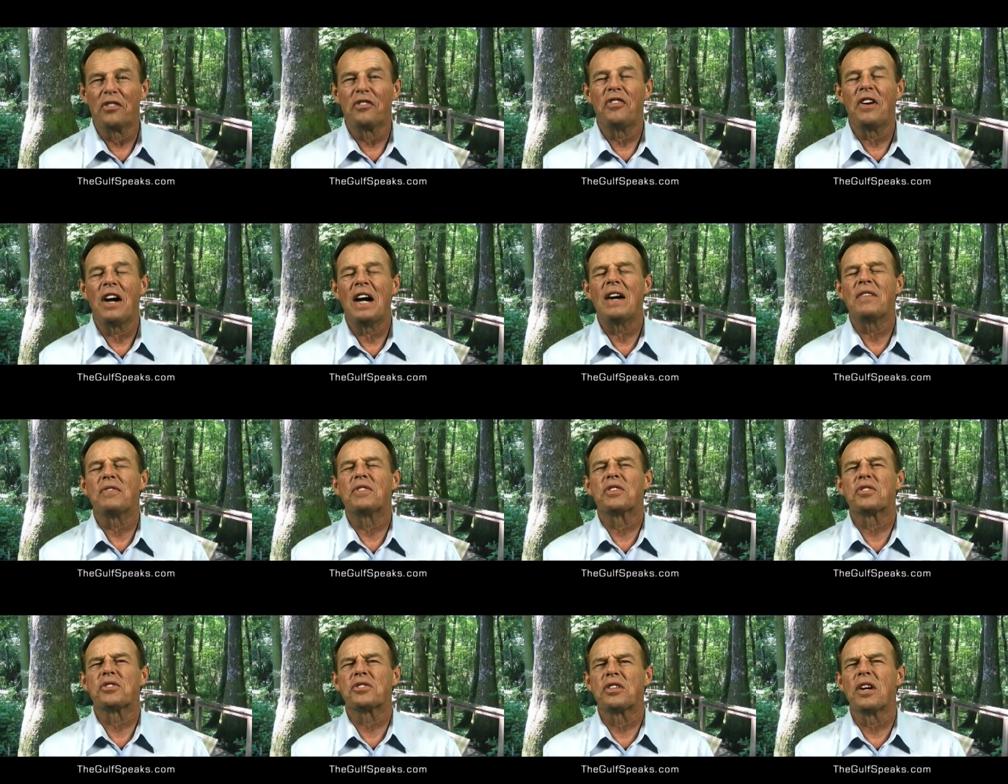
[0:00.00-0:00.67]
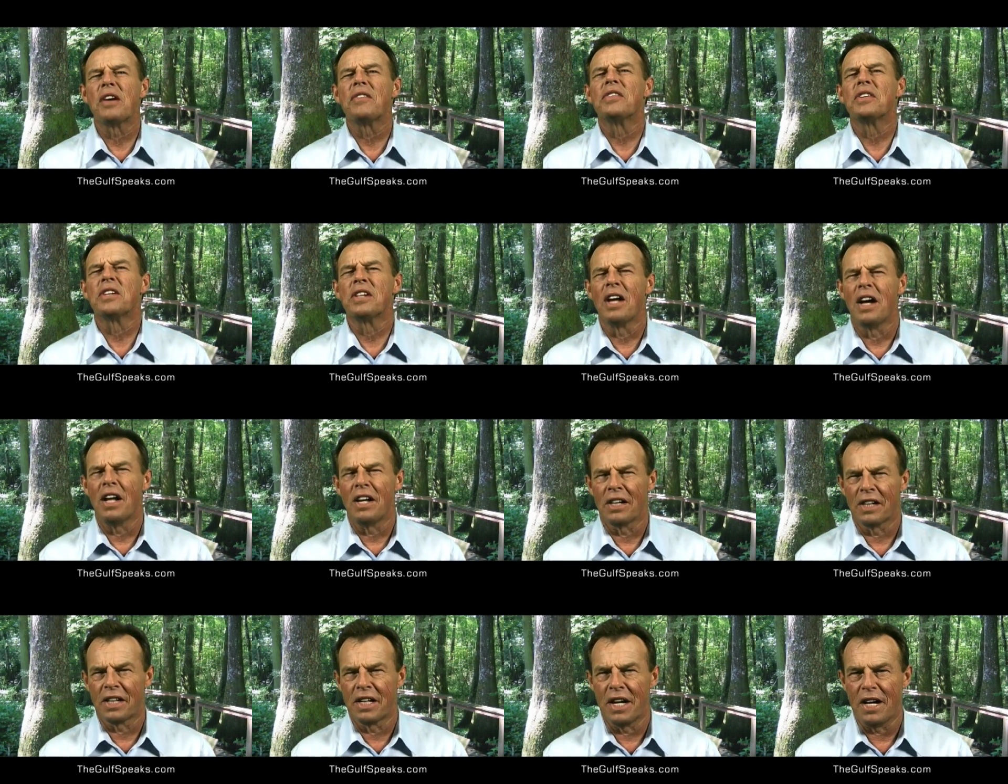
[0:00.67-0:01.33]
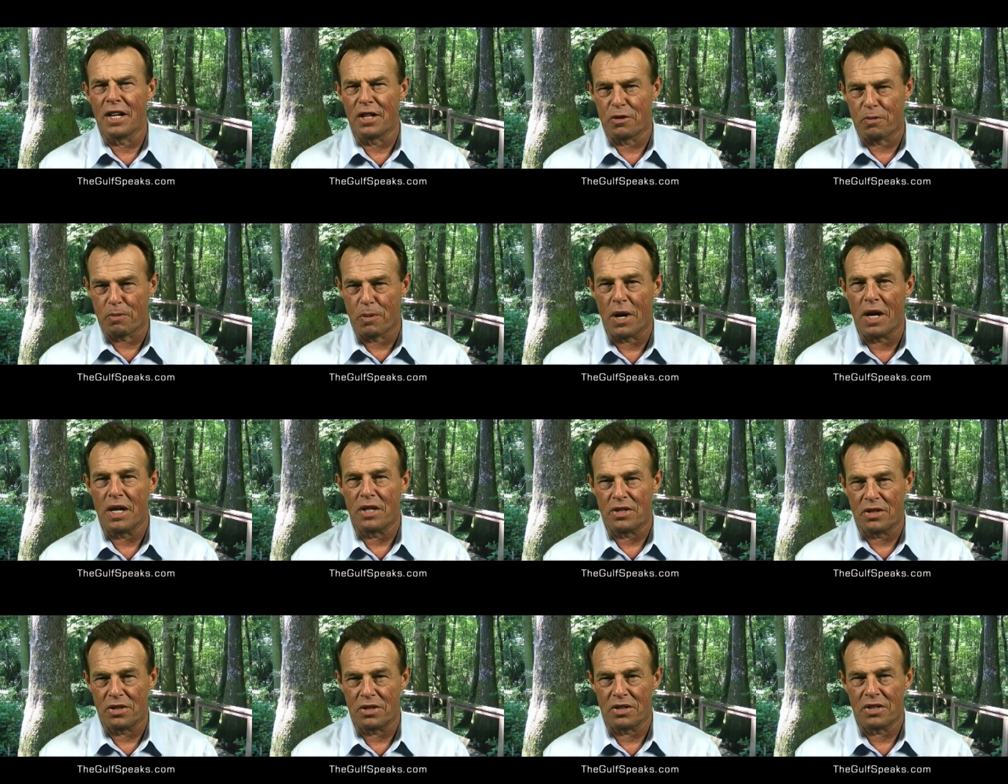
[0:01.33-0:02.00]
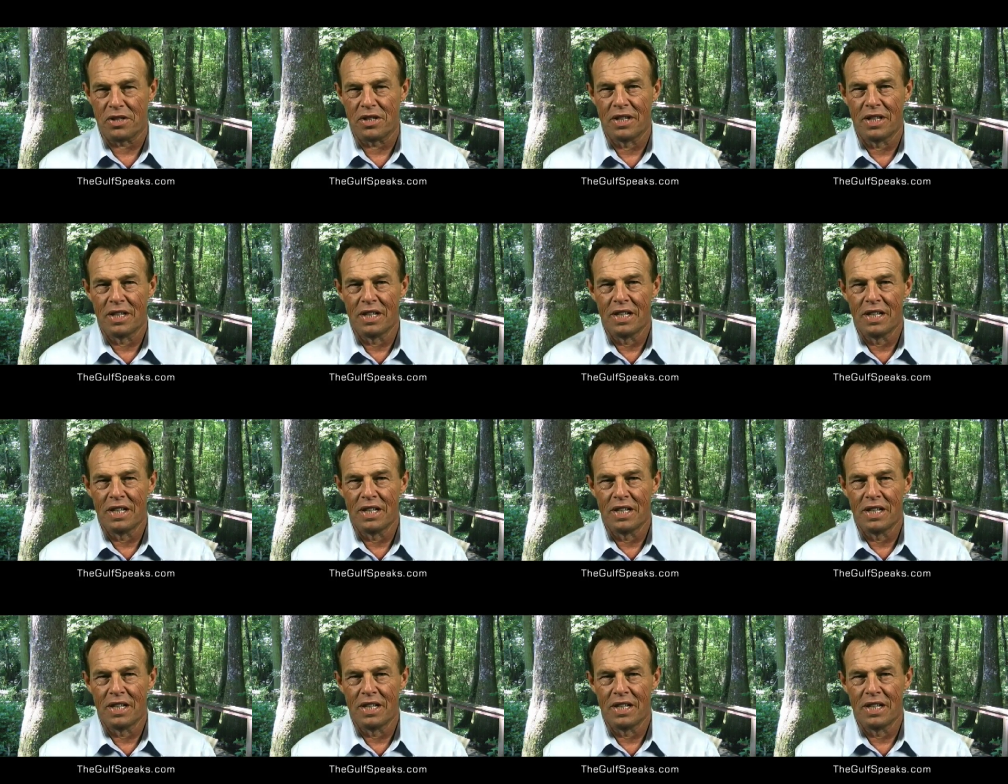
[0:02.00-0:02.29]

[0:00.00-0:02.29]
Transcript: $5 to $7 gas prices.